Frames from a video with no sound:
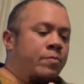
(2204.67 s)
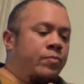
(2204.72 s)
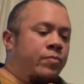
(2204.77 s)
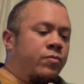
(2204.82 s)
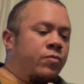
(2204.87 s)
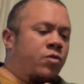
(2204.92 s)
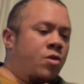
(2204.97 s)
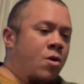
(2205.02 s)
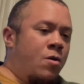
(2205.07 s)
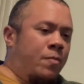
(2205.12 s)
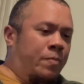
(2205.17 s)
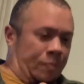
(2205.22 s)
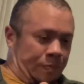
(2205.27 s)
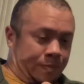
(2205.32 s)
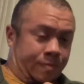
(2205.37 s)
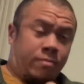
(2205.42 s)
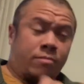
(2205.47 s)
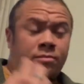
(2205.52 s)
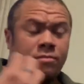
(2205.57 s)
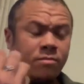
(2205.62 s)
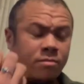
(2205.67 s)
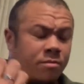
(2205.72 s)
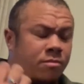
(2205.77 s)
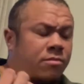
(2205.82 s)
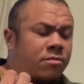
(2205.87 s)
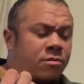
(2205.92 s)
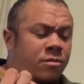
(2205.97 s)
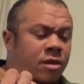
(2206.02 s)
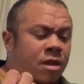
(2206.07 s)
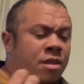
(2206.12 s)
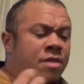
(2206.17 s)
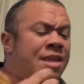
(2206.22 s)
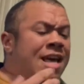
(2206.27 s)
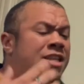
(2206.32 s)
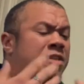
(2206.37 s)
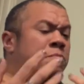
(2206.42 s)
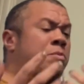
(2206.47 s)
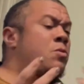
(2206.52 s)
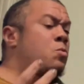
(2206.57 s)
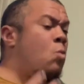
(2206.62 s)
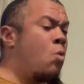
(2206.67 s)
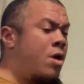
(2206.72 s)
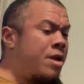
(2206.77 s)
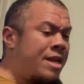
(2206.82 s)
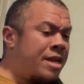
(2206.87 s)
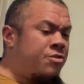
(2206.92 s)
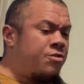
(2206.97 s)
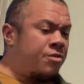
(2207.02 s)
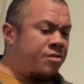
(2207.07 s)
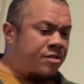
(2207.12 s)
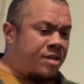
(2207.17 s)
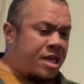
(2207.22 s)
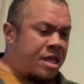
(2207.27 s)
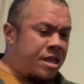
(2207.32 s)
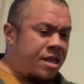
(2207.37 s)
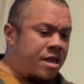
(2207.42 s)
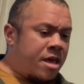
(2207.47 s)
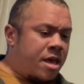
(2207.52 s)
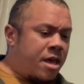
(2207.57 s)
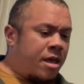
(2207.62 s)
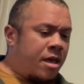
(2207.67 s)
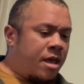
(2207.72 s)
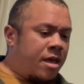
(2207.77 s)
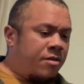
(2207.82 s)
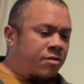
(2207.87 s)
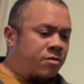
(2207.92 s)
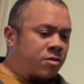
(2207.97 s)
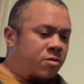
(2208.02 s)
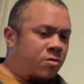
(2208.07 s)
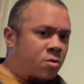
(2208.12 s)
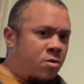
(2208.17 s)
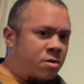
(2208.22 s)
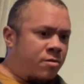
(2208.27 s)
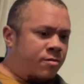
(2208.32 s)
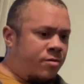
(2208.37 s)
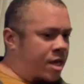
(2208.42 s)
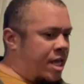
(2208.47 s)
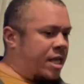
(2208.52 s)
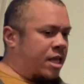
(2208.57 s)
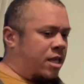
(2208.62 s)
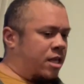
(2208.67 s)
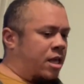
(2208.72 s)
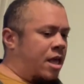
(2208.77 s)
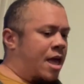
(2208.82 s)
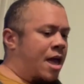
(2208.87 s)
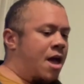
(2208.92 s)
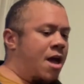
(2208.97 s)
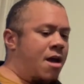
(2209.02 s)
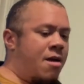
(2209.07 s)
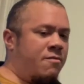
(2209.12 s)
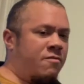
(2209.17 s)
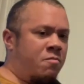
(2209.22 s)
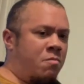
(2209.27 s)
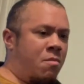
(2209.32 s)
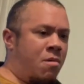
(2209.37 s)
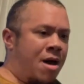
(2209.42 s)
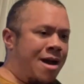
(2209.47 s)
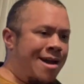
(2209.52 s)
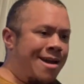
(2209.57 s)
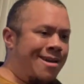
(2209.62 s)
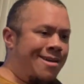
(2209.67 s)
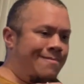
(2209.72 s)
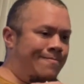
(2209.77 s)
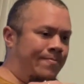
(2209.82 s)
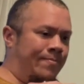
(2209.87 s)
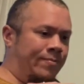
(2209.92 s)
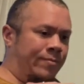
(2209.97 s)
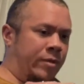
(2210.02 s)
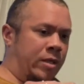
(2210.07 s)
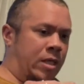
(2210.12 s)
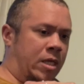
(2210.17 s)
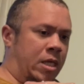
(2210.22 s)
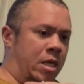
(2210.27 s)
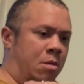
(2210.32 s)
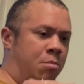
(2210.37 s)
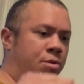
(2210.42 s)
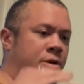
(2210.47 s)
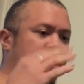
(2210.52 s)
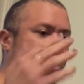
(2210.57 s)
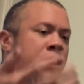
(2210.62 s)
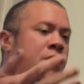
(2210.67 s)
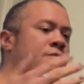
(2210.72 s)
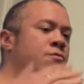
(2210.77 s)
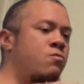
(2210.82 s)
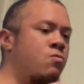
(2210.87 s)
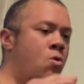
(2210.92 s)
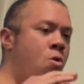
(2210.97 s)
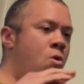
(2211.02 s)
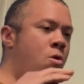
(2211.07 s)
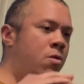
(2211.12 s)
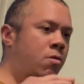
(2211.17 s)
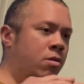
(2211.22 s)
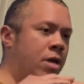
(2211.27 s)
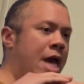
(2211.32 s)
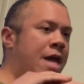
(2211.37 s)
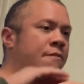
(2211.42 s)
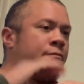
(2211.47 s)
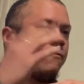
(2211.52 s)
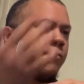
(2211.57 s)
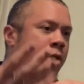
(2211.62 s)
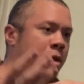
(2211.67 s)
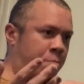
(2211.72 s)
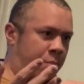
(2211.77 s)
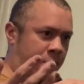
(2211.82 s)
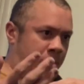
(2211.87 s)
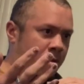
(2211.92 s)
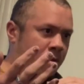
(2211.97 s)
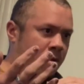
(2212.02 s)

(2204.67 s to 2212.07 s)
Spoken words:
So that's been one interesting thing, is to sort of like have my perceived role kind of flip.